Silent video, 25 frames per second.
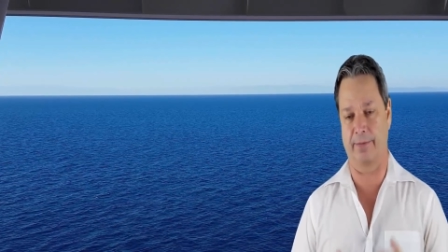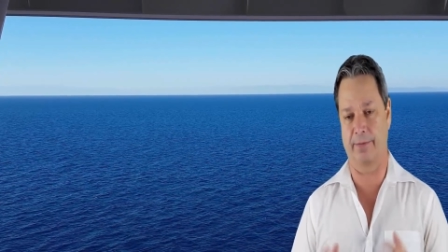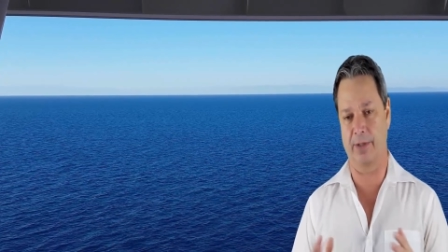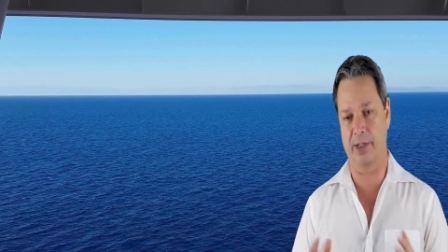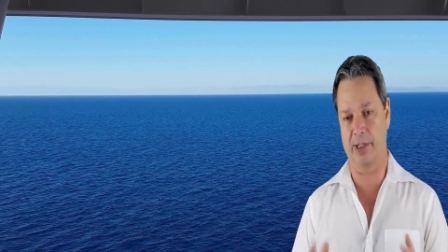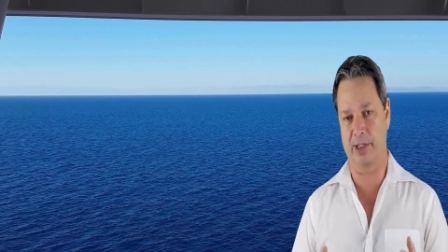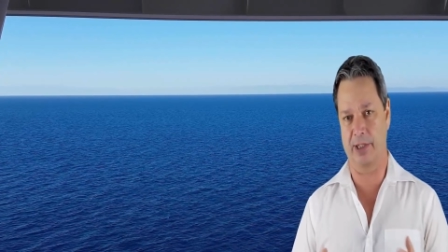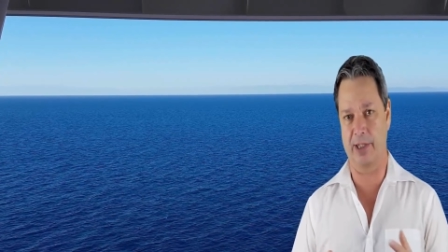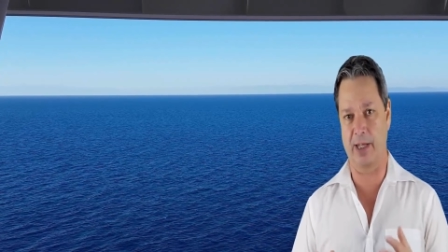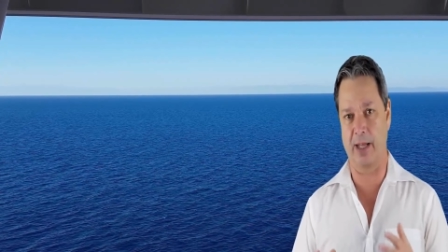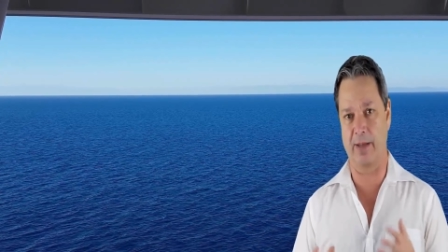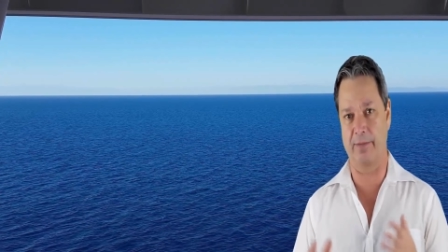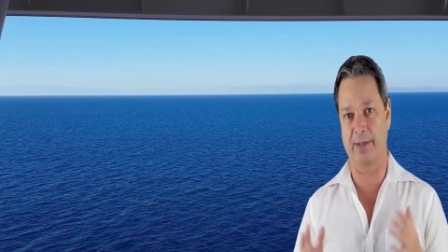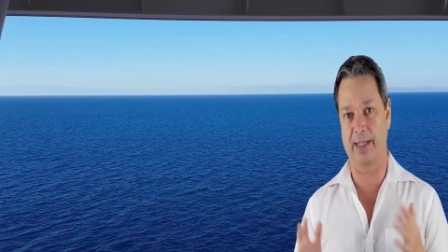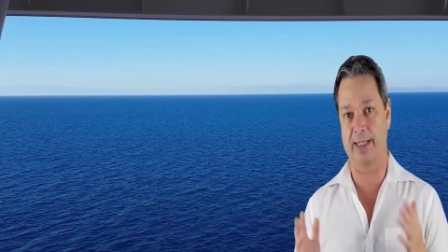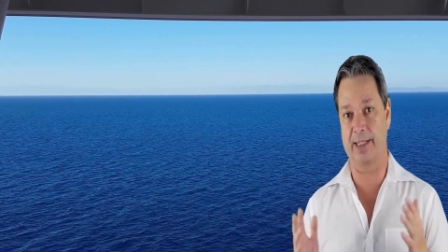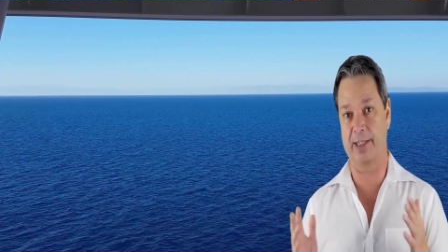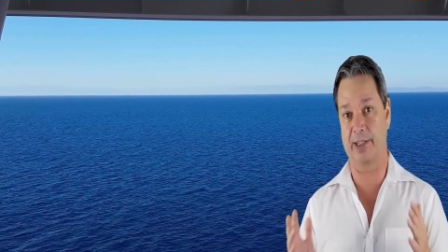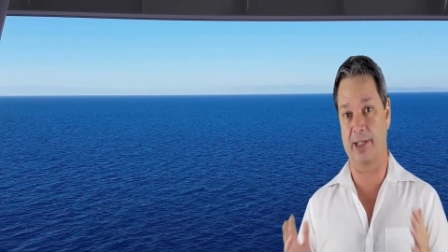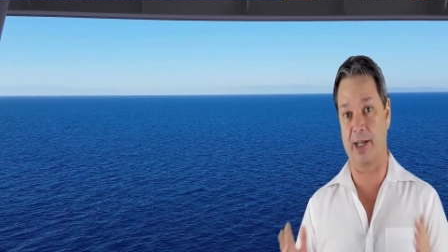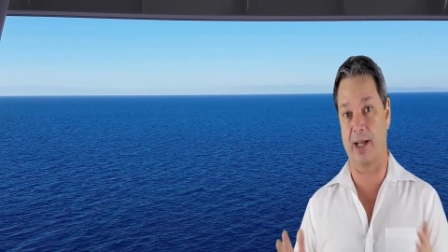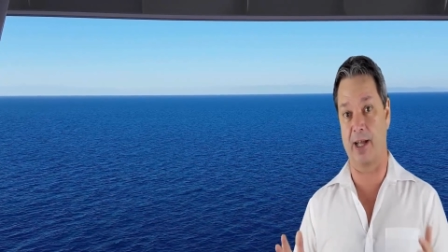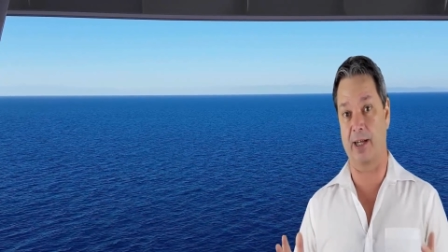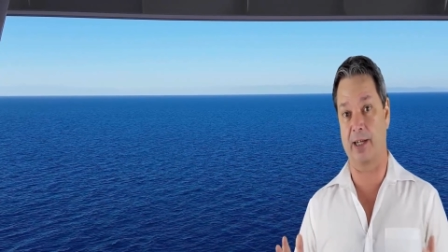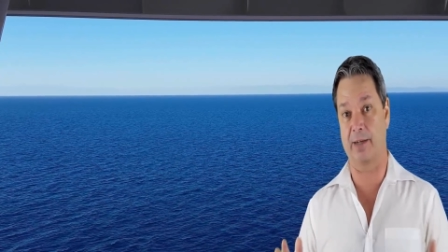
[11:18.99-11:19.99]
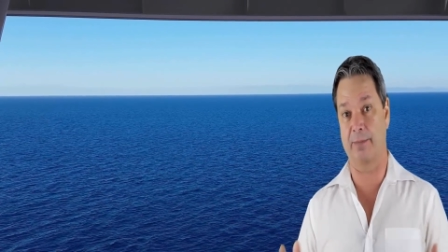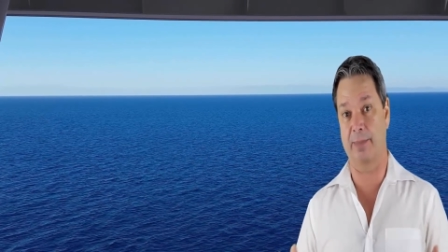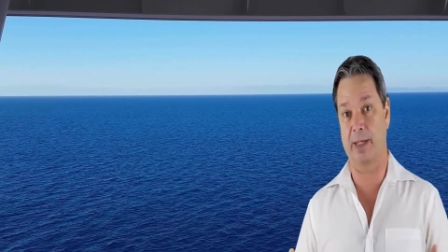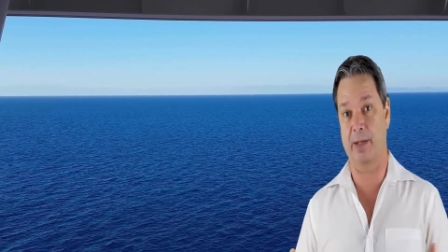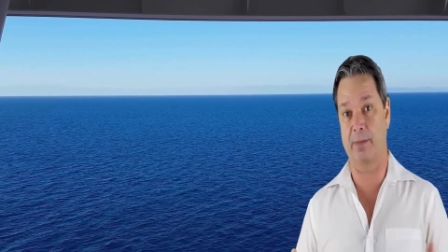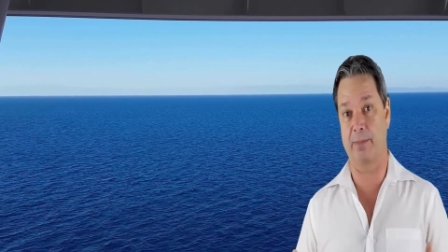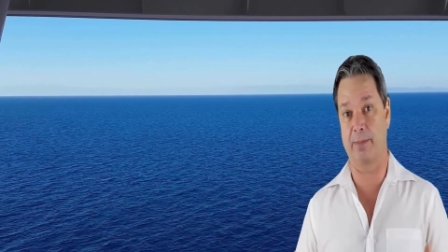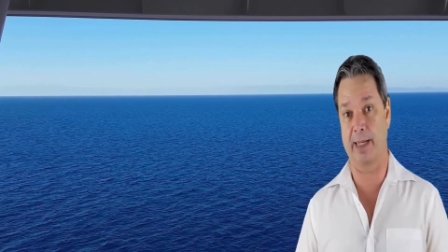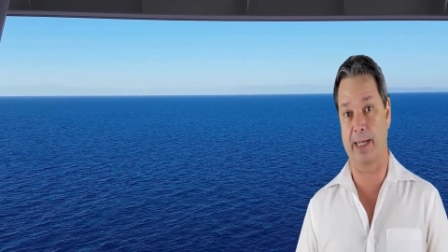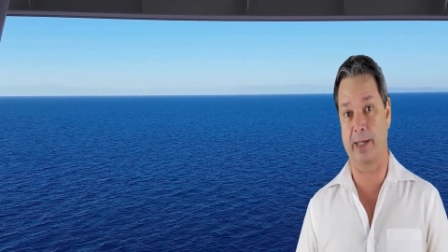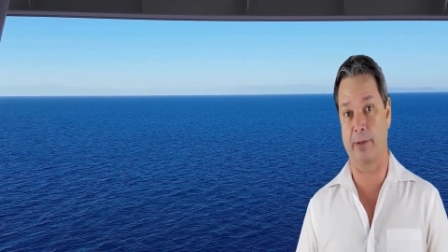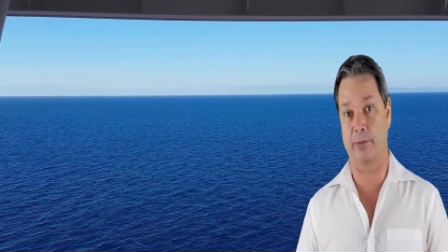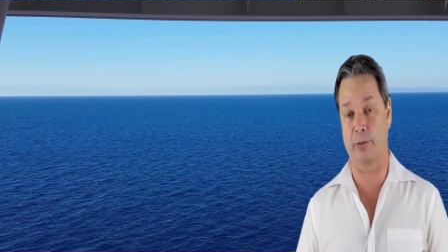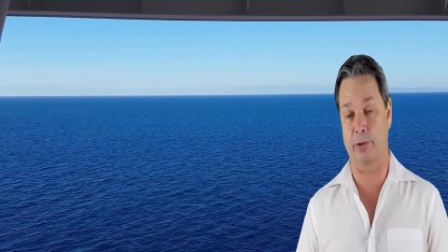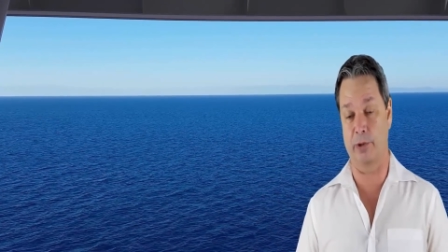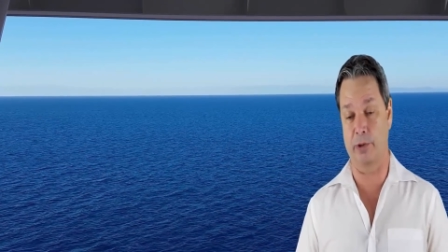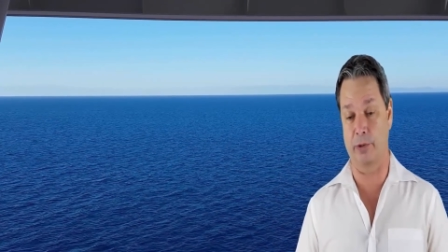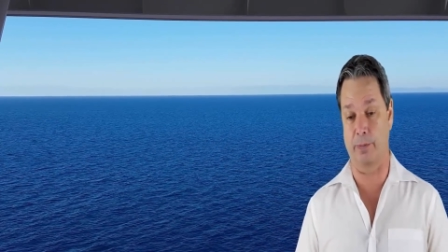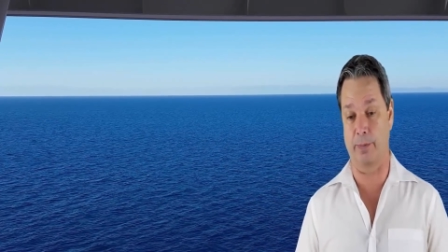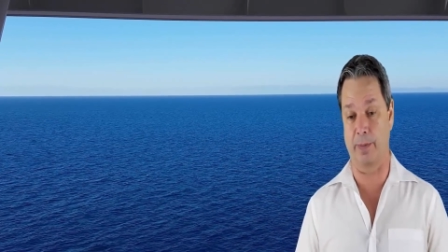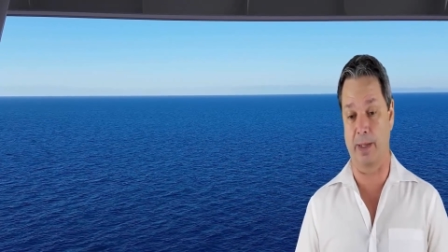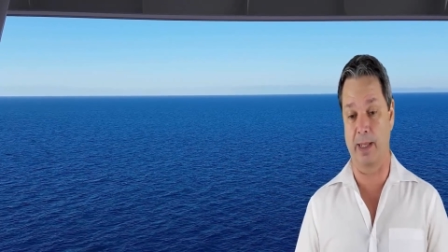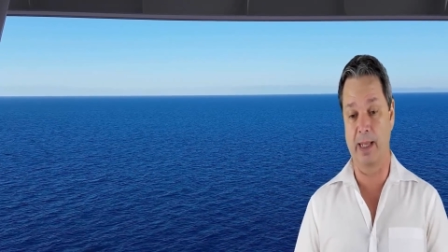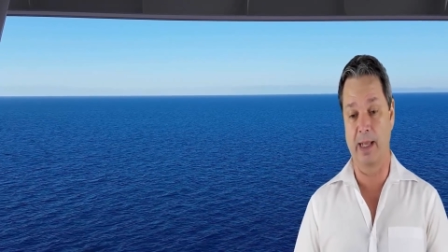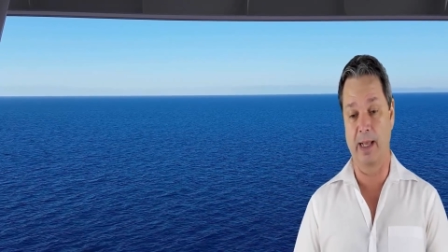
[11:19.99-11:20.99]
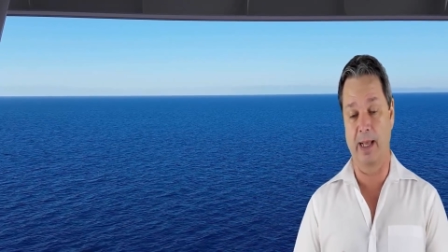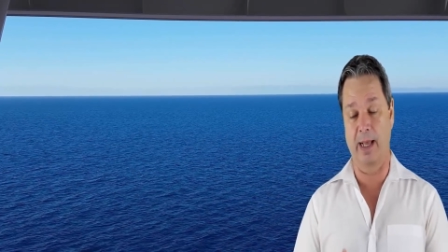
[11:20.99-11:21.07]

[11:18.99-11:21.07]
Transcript: First off, let's talk about my room.